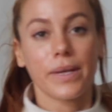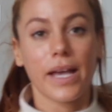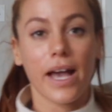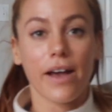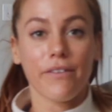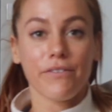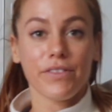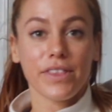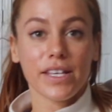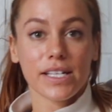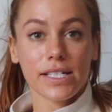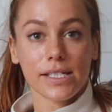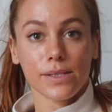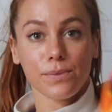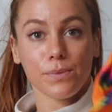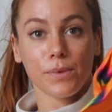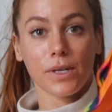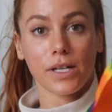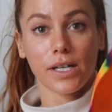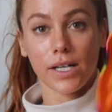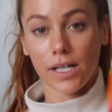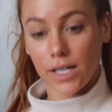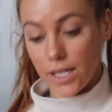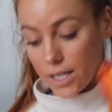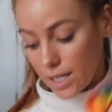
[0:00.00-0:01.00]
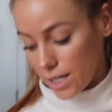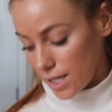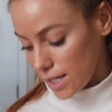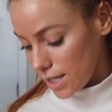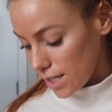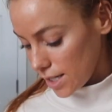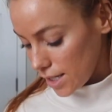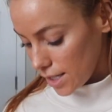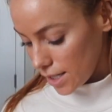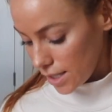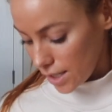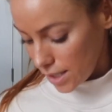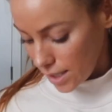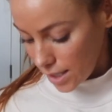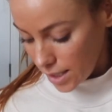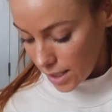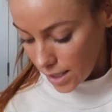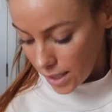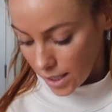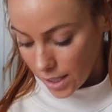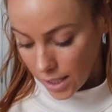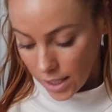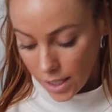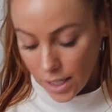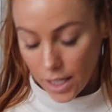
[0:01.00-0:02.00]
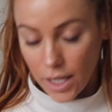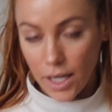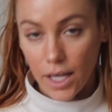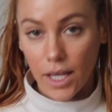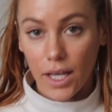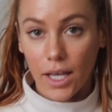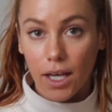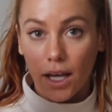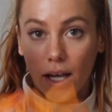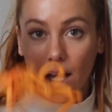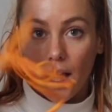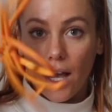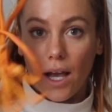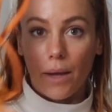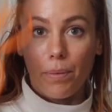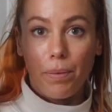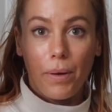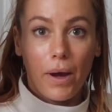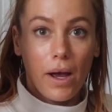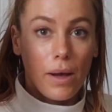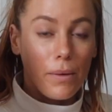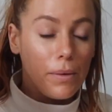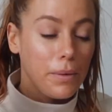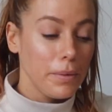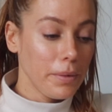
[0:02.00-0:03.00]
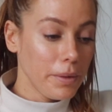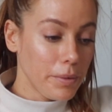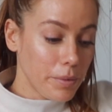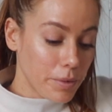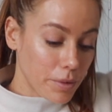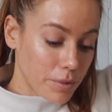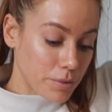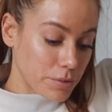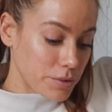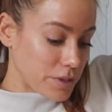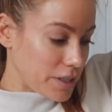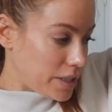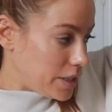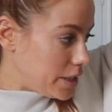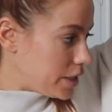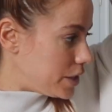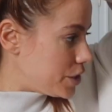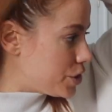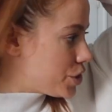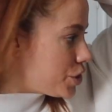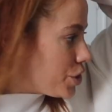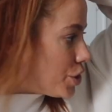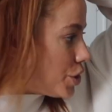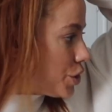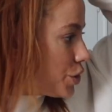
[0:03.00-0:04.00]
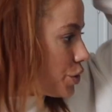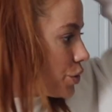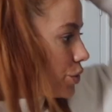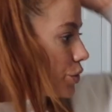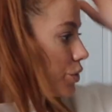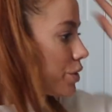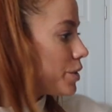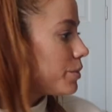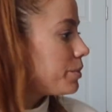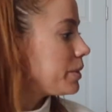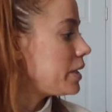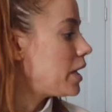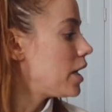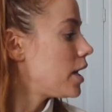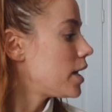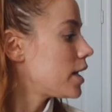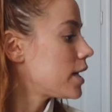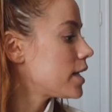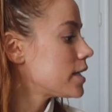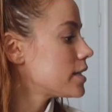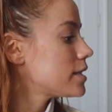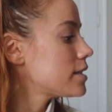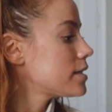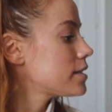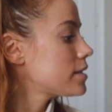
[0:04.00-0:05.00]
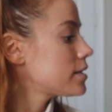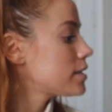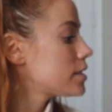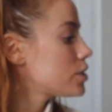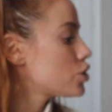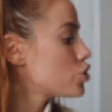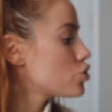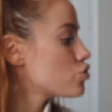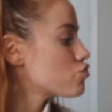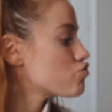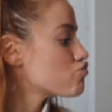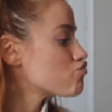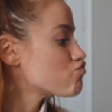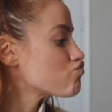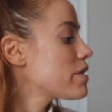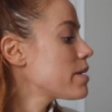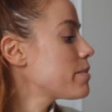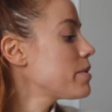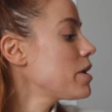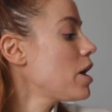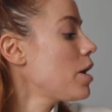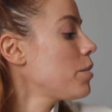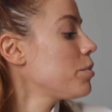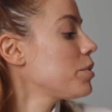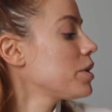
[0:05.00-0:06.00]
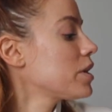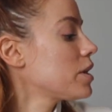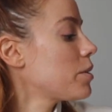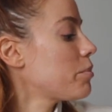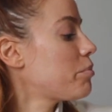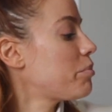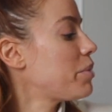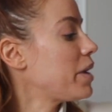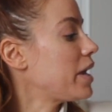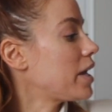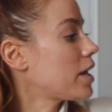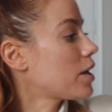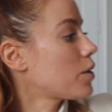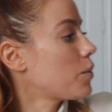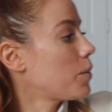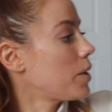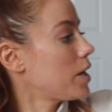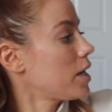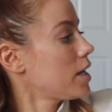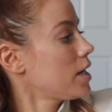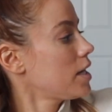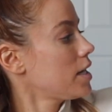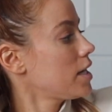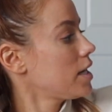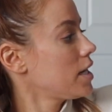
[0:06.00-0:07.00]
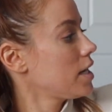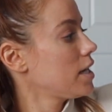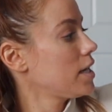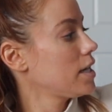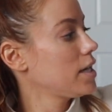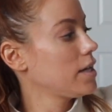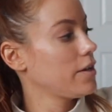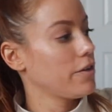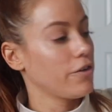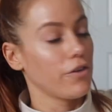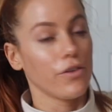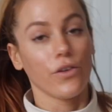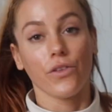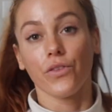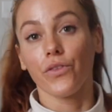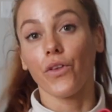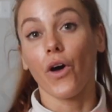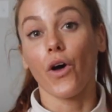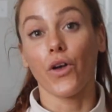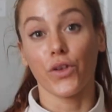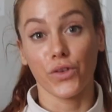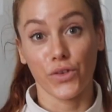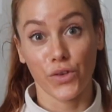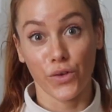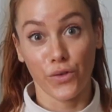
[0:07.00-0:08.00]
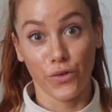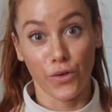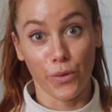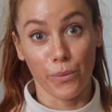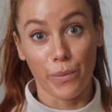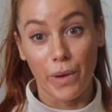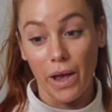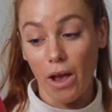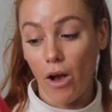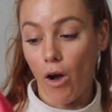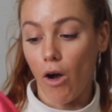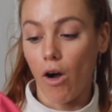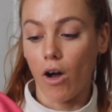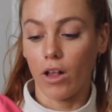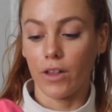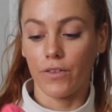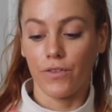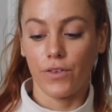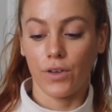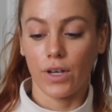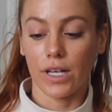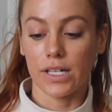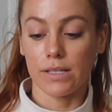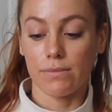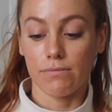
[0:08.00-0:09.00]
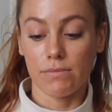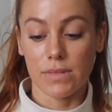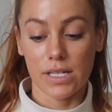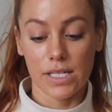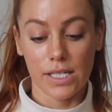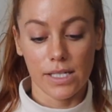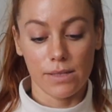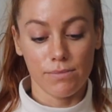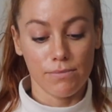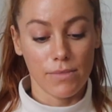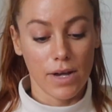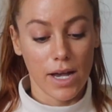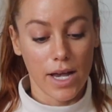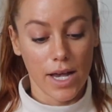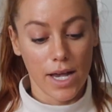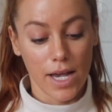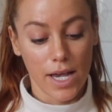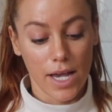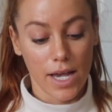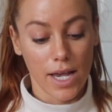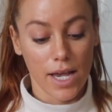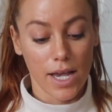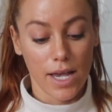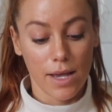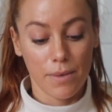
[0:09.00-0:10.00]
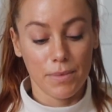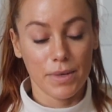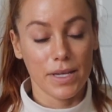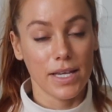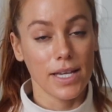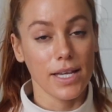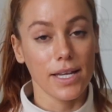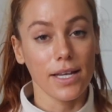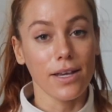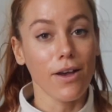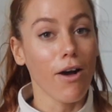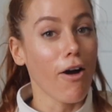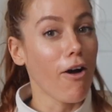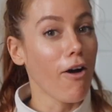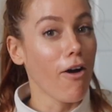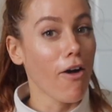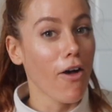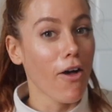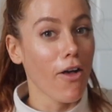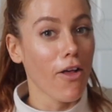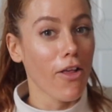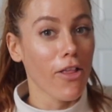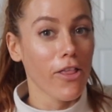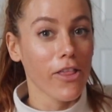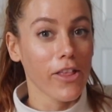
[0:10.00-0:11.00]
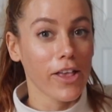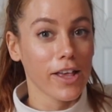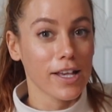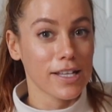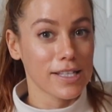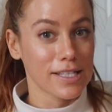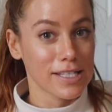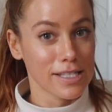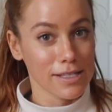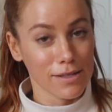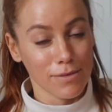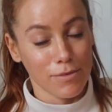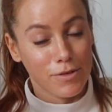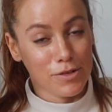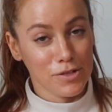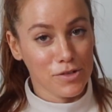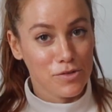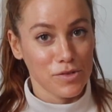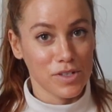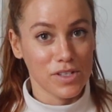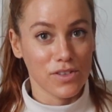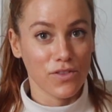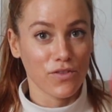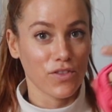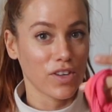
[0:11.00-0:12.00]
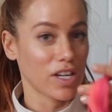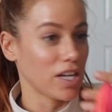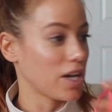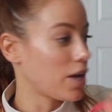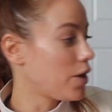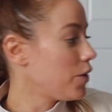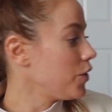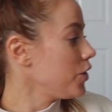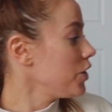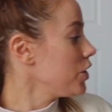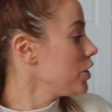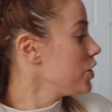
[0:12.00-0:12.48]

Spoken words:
we have this one. I probably will only need two, to be honest. Maybe I'll bring the pink one. Also from my haul. If you guys missed my bikini haul, it's the most recent video.